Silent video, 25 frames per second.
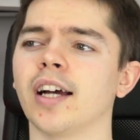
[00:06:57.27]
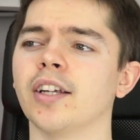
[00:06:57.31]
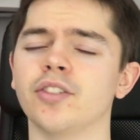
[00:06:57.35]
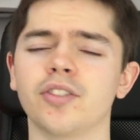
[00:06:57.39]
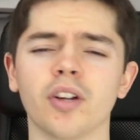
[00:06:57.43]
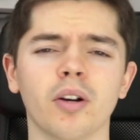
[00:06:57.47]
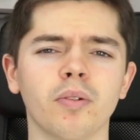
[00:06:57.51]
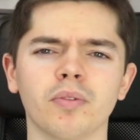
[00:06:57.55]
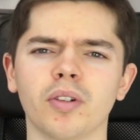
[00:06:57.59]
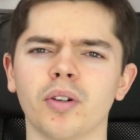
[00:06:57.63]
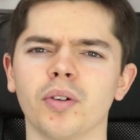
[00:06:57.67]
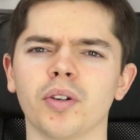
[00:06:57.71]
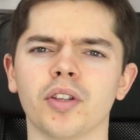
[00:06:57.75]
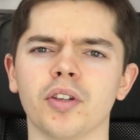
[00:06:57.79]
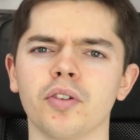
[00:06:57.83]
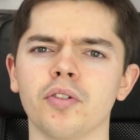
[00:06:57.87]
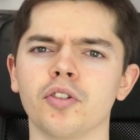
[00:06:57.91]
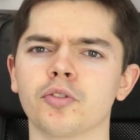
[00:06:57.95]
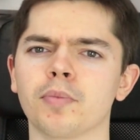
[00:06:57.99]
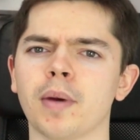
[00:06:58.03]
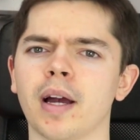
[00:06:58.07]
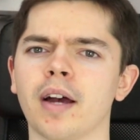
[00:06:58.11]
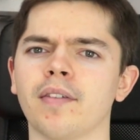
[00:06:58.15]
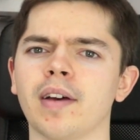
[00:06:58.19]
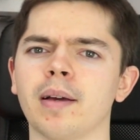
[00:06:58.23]
I don't know a
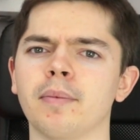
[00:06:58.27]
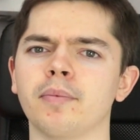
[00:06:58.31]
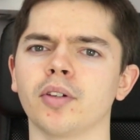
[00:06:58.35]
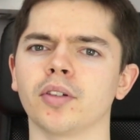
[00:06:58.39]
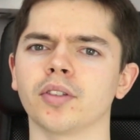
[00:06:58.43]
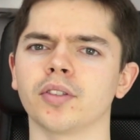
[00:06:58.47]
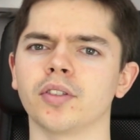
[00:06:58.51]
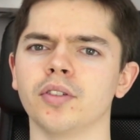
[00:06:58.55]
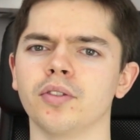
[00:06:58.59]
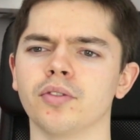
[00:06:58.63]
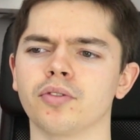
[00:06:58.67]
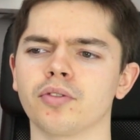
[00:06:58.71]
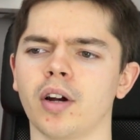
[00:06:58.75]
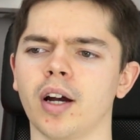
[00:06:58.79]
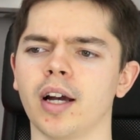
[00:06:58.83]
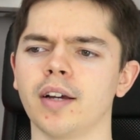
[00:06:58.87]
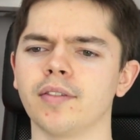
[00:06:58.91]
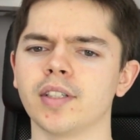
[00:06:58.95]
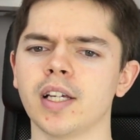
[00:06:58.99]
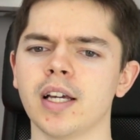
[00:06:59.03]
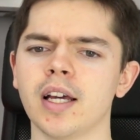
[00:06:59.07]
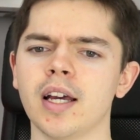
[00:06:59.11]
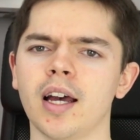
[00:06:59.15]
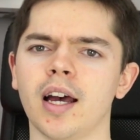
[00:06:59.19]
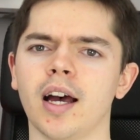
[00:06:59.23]
huge amount of M.2
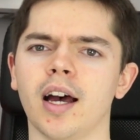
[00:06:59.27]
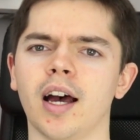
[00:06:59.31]
drives.